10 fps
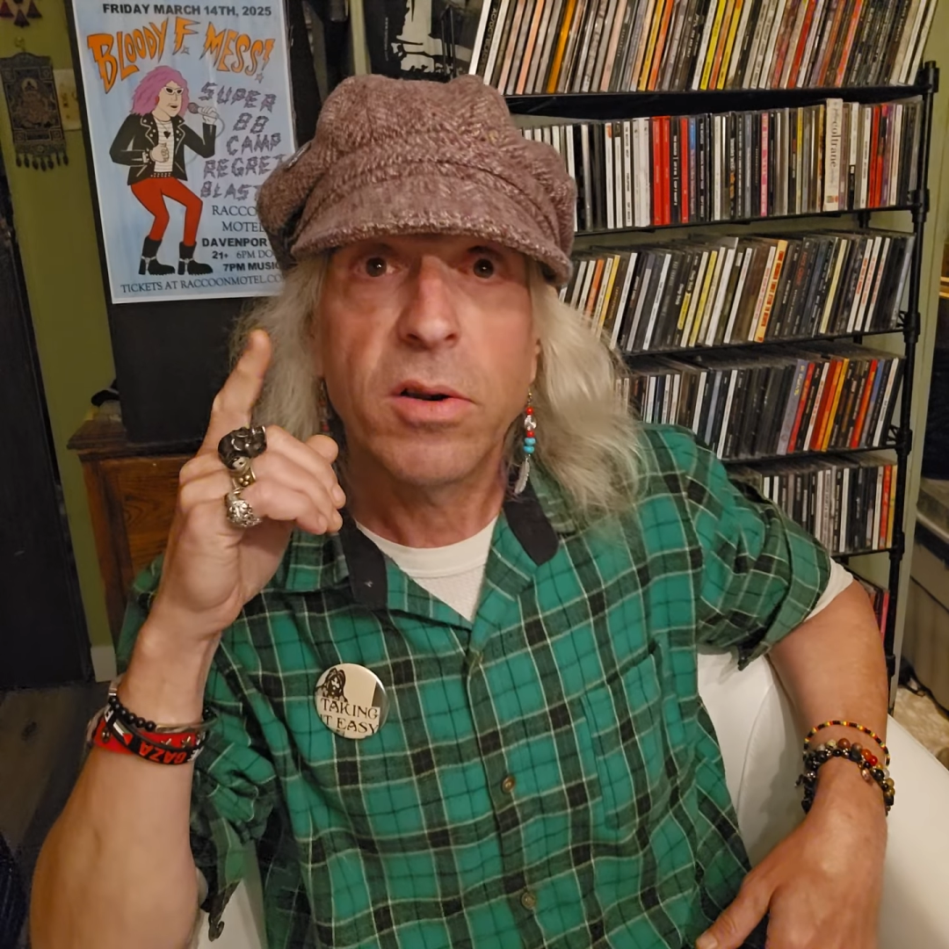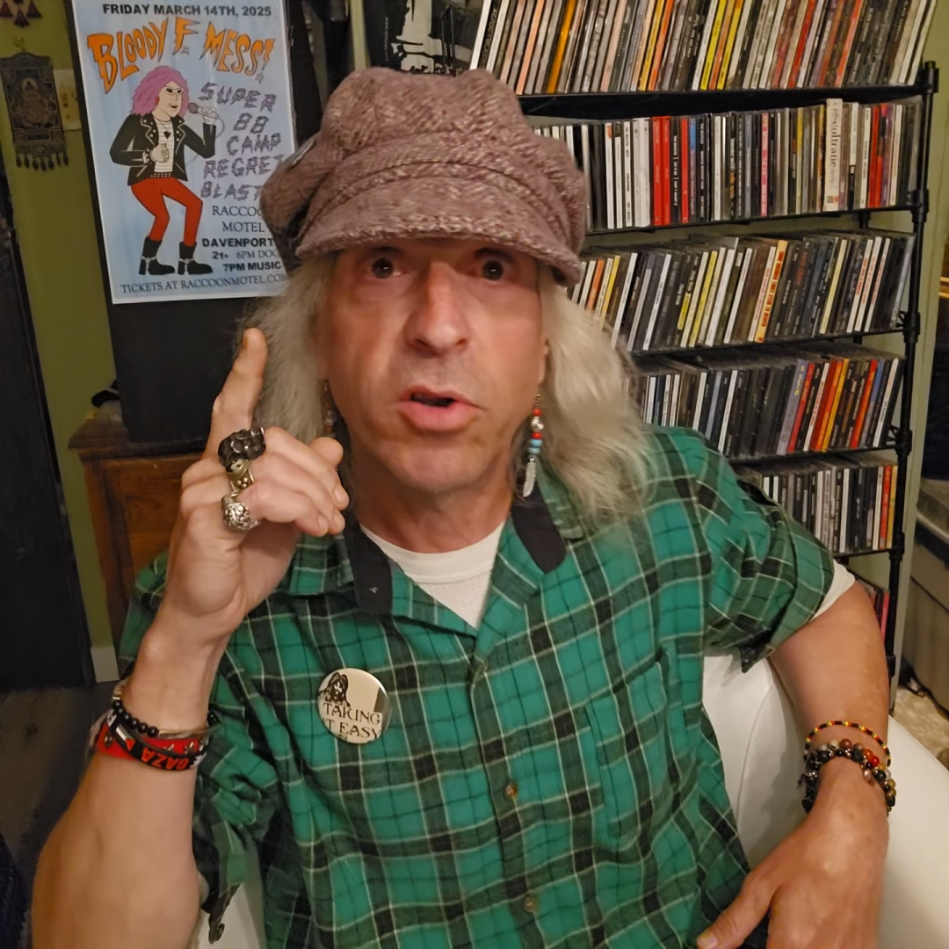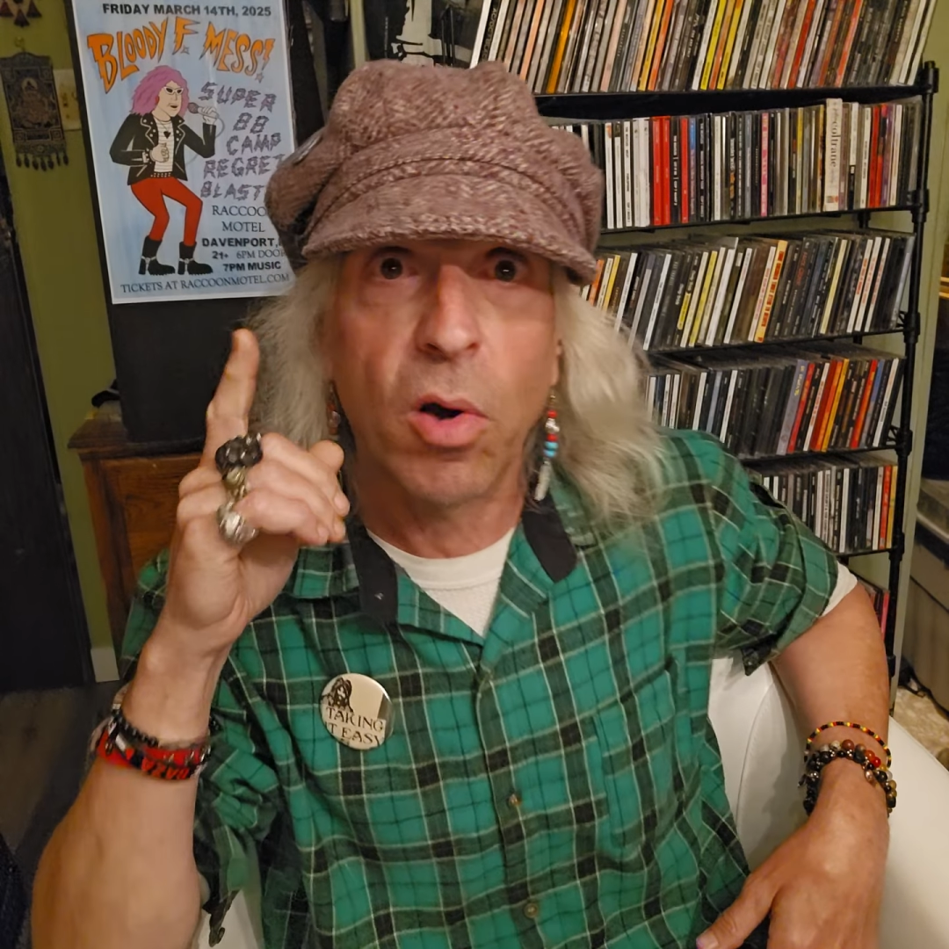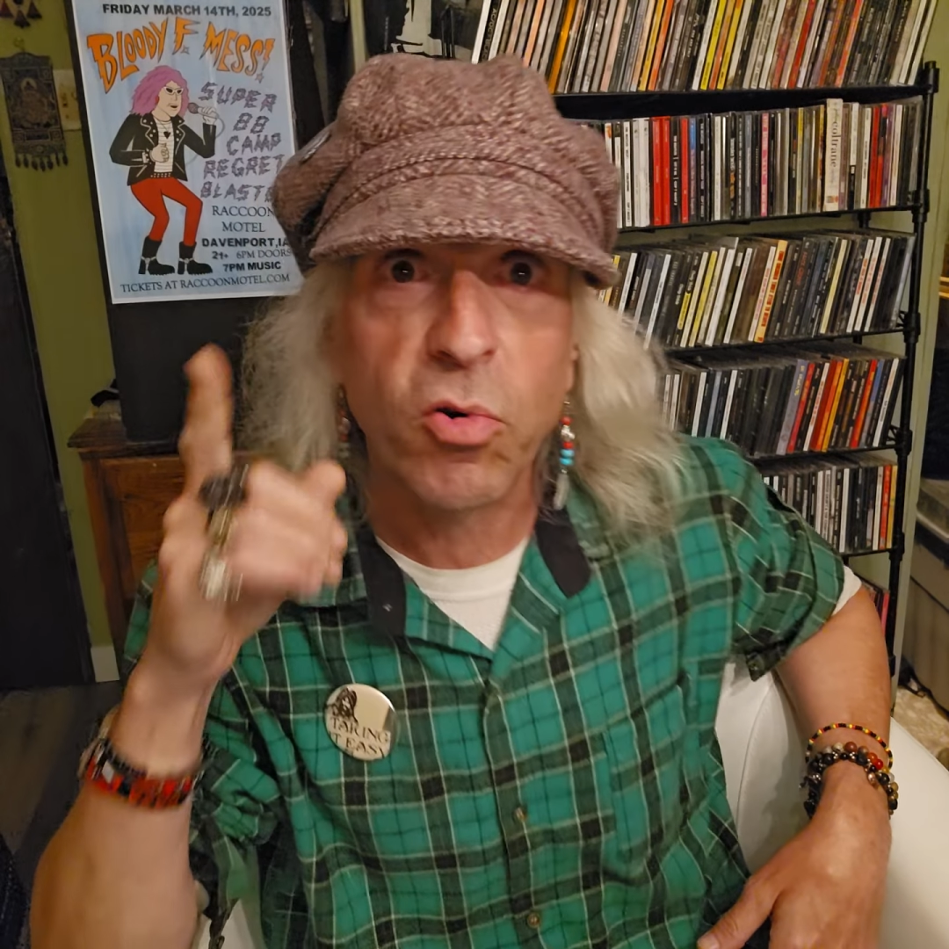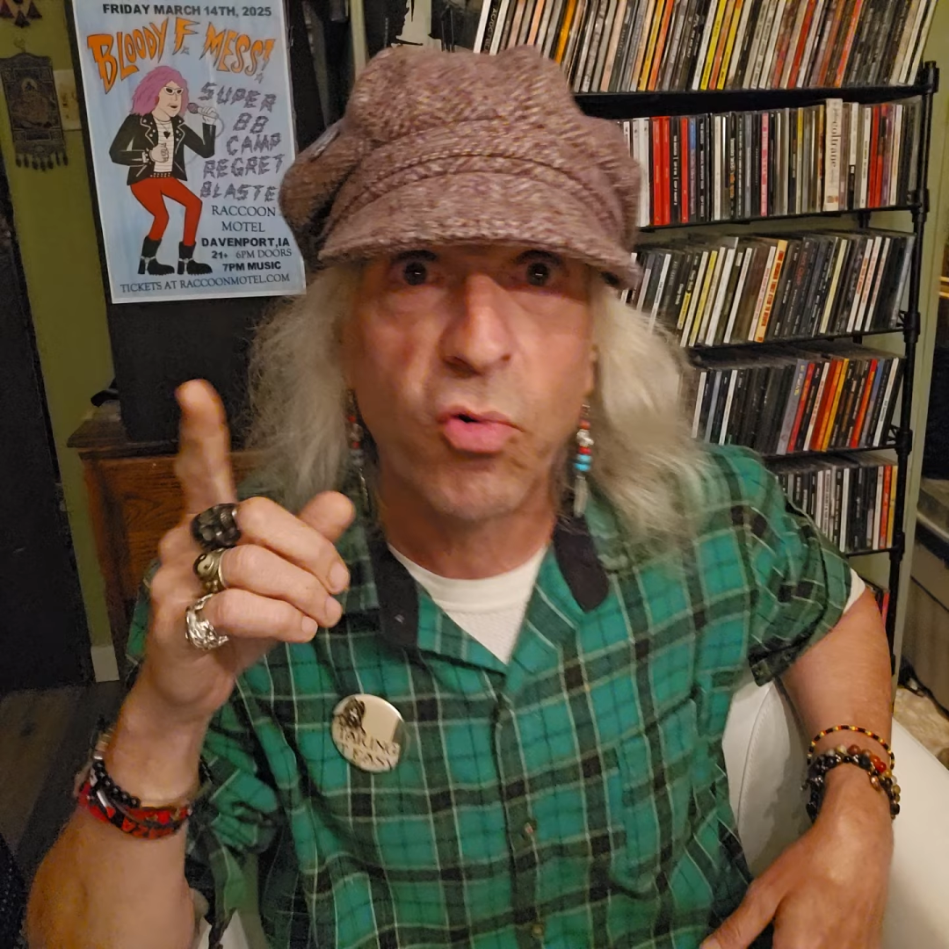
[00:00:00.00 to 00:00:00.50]

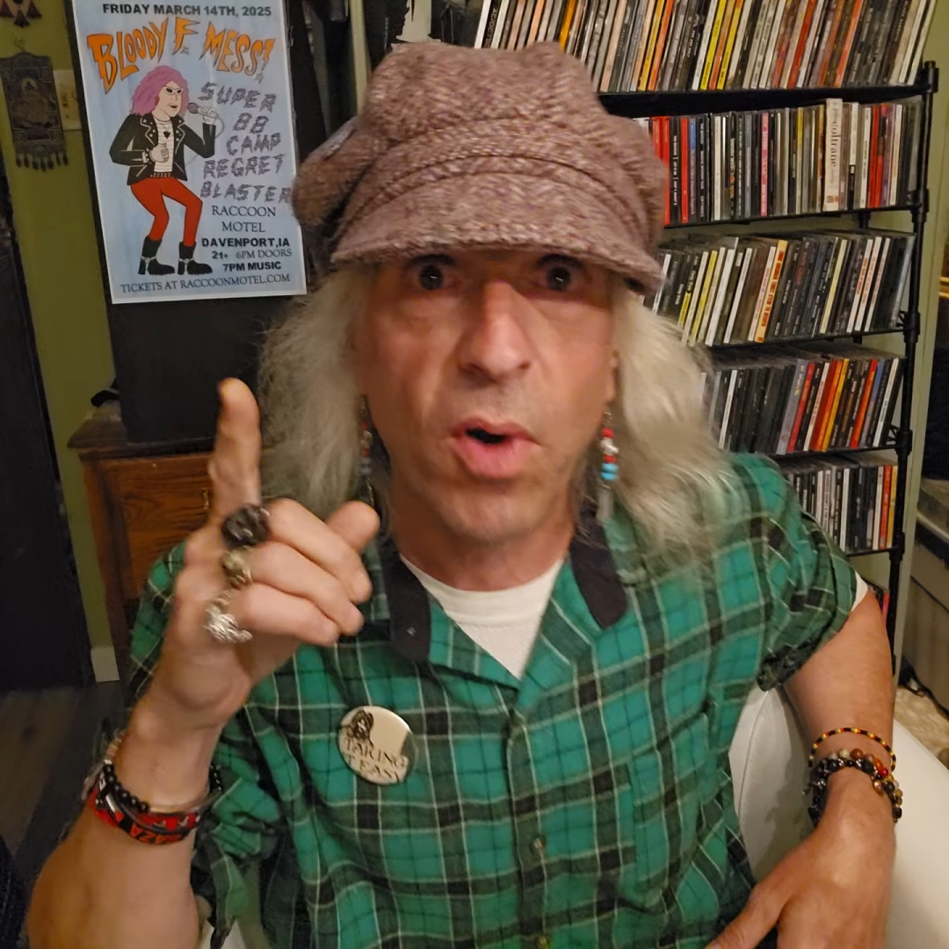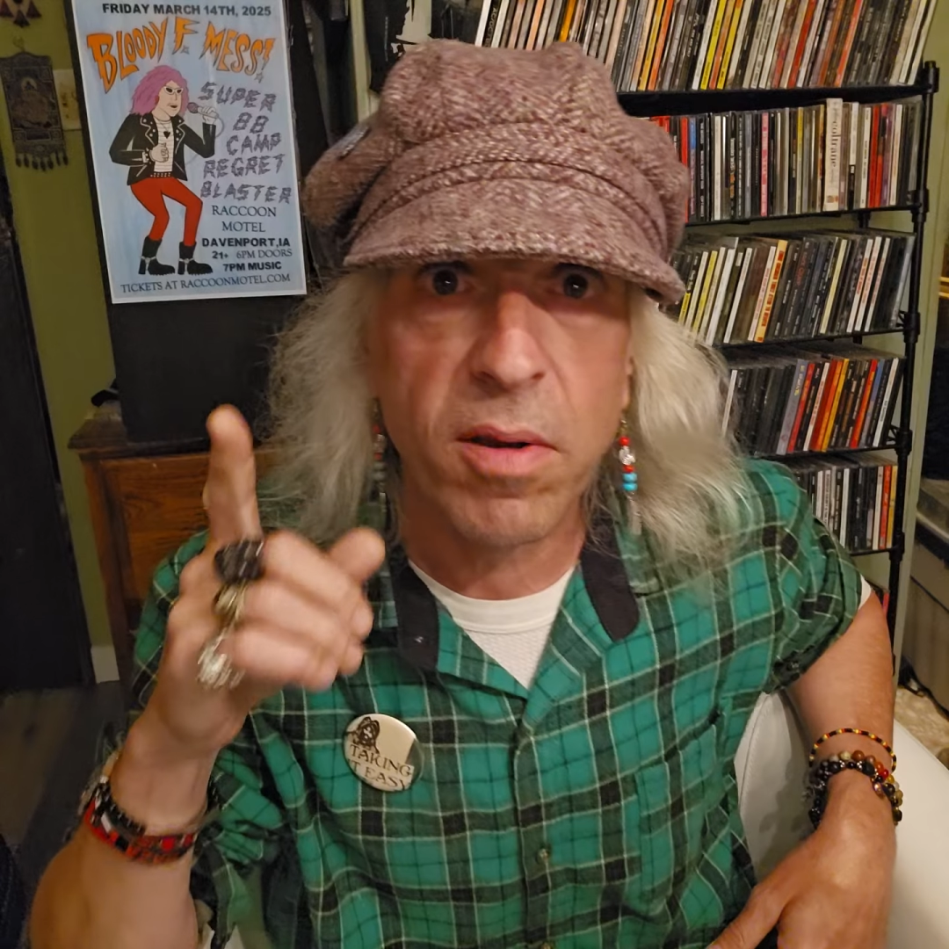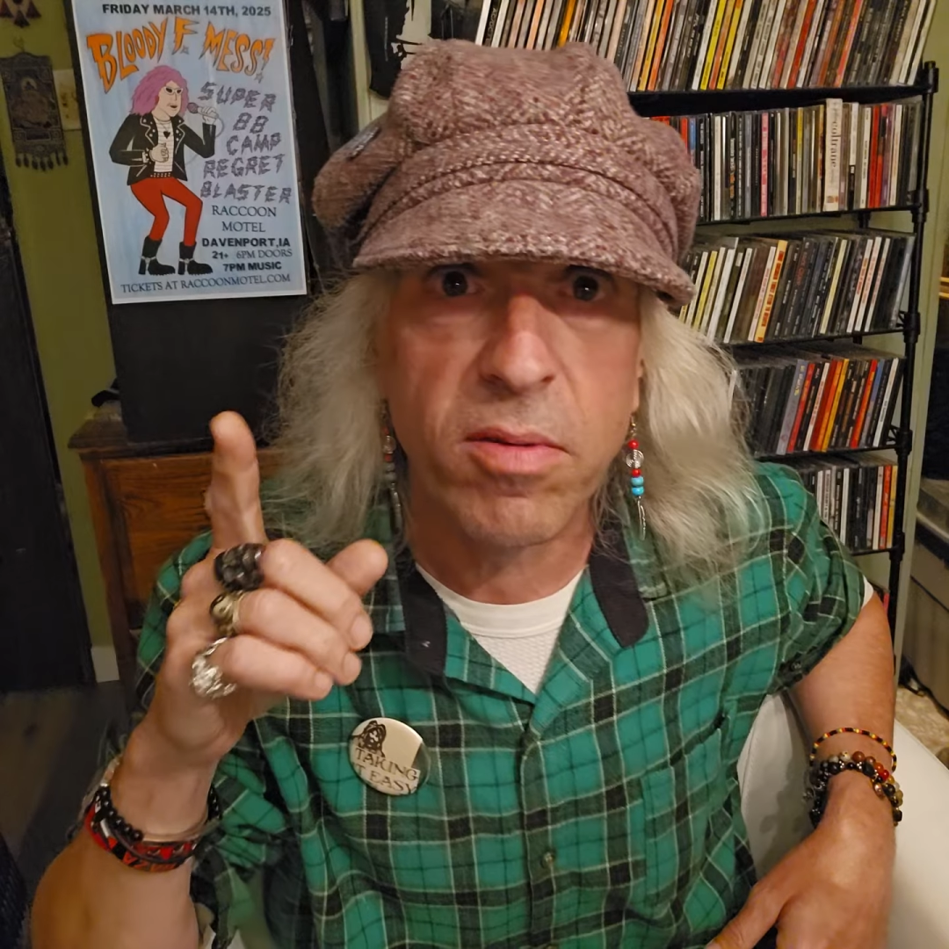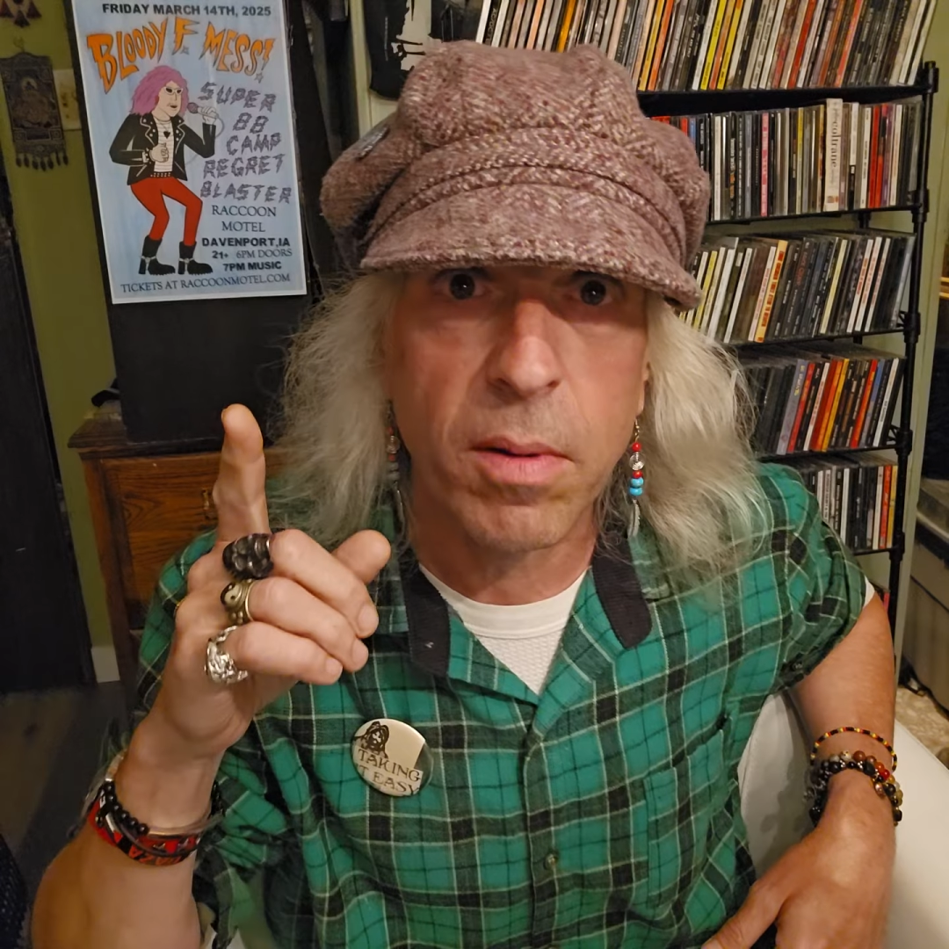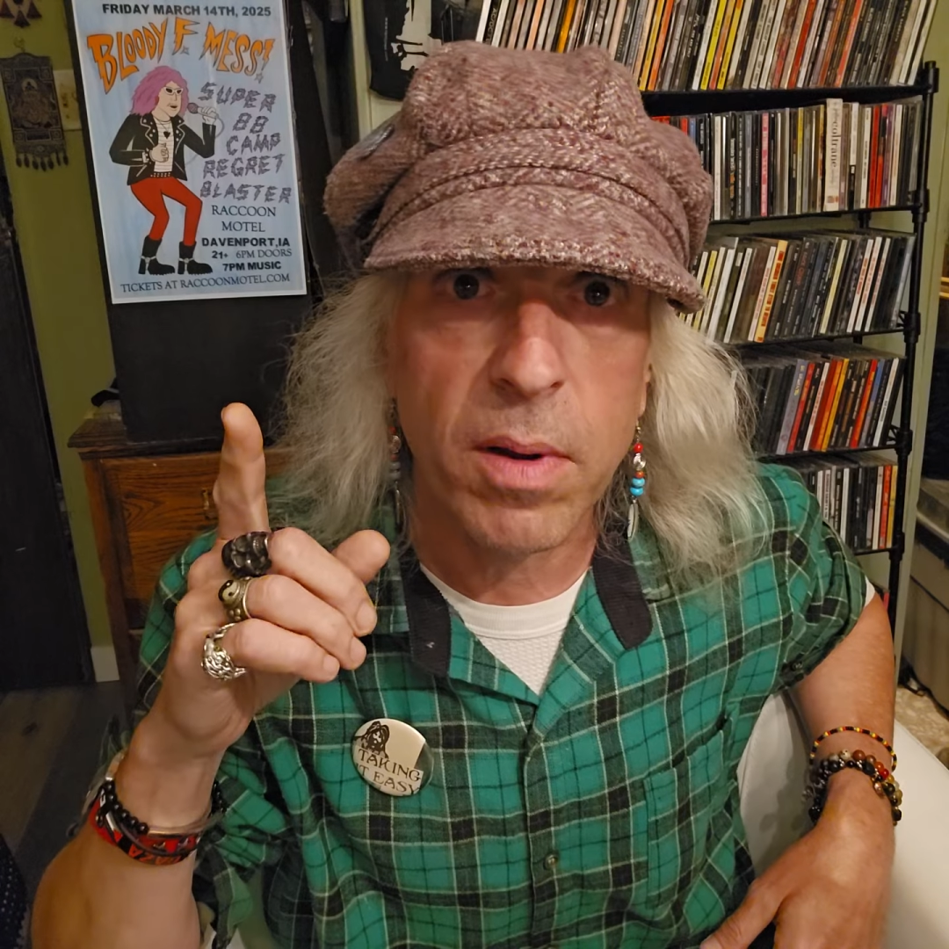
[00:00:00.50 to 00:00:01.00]
Don't
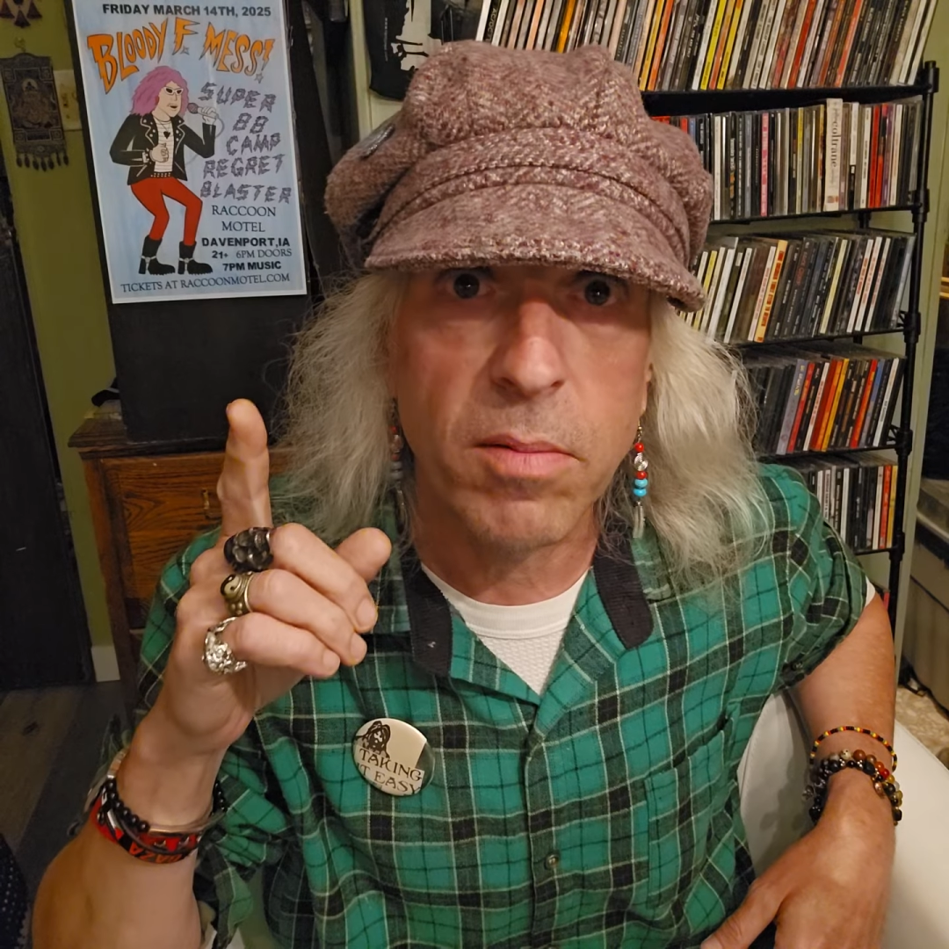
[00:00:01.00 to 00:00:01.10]
trust